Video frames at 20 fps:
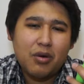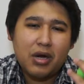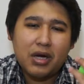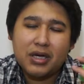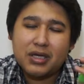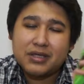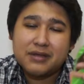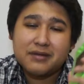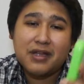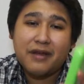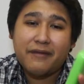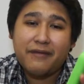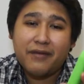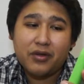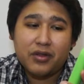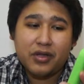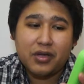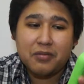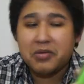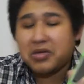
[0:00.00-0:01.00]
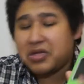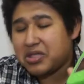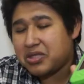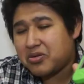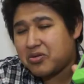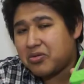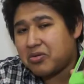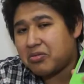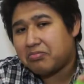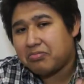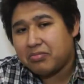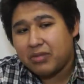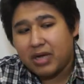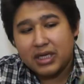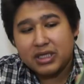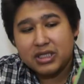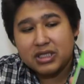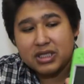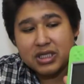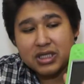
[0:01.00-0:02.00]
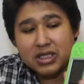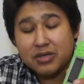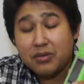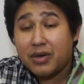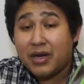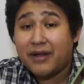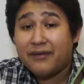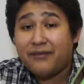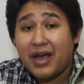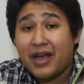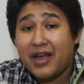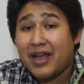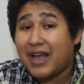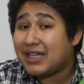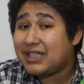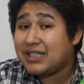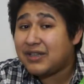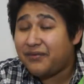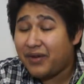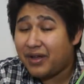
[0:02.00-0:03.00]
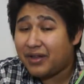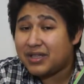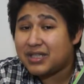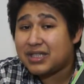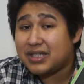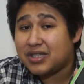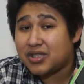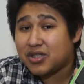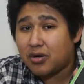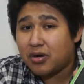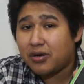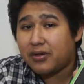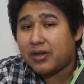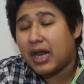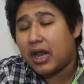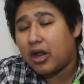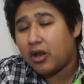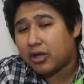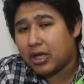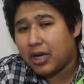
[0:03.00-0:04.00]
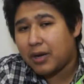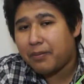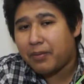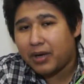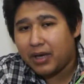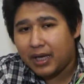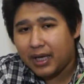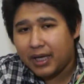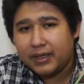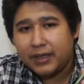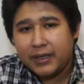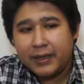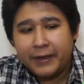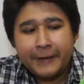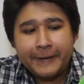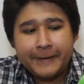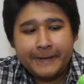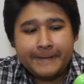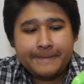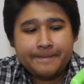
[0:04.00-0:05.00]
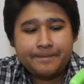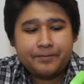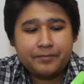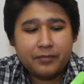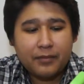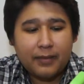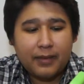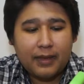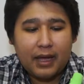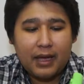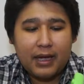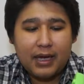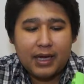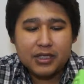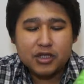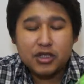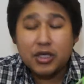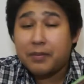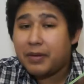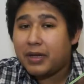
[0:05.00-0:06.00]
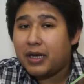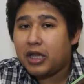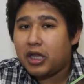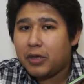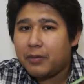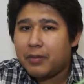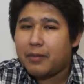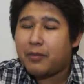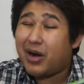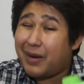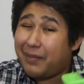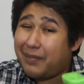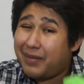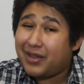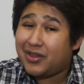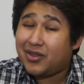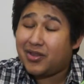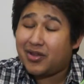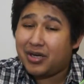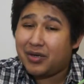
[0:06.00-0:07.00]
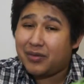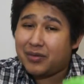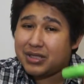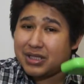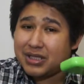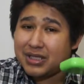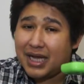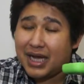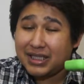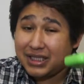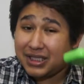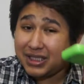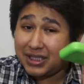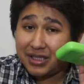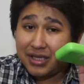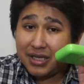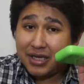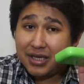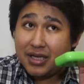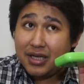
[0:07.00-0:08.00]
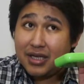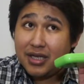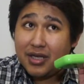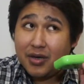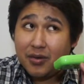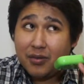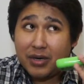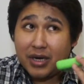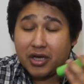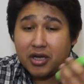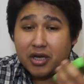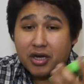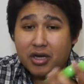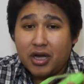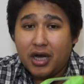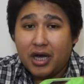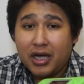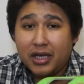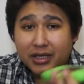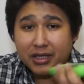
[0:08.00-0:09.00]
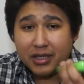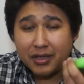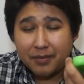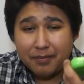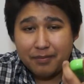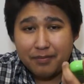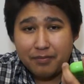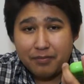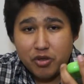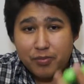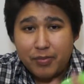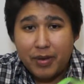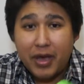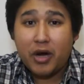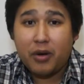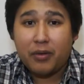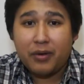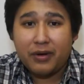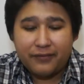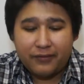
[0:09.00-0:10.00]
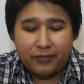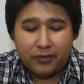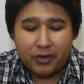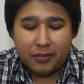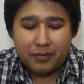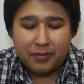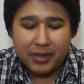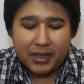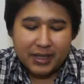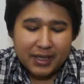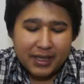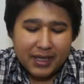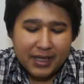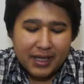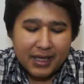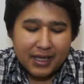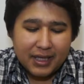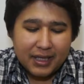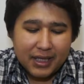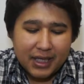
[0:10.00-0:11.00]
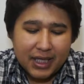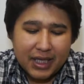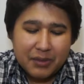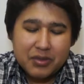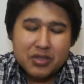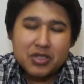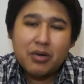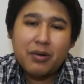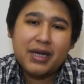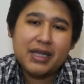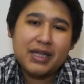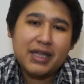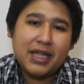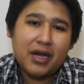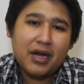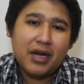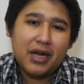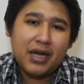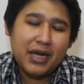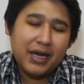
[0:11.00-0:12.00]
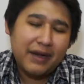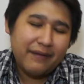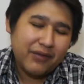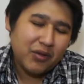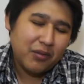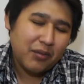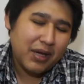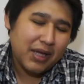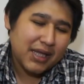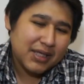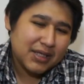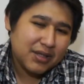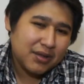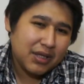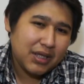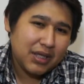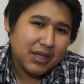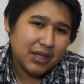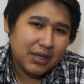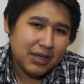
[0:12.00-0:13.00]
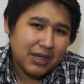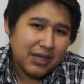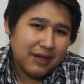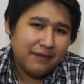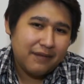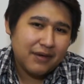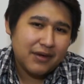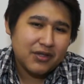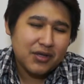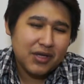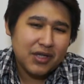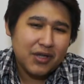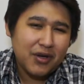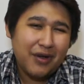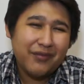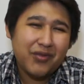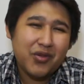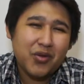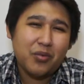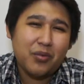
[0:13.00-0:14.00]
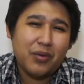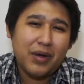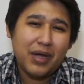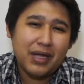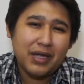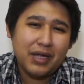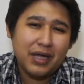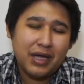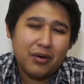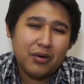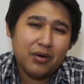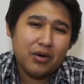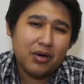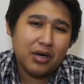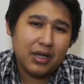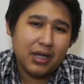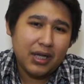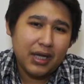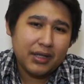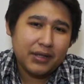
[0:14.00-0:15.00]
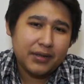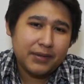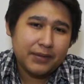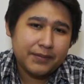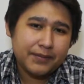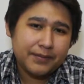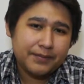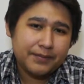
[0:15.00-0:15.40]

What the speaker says: quantities of stuff out there, but it's cool. This is the one I actually found this in the store, and then I looked it up online. So I paid a little bit more. I paid $30, which is actually what I could have gotten the better one for, but it was already there. I didn't have to wait. That's the only difference, right? You don't have to wait and order online.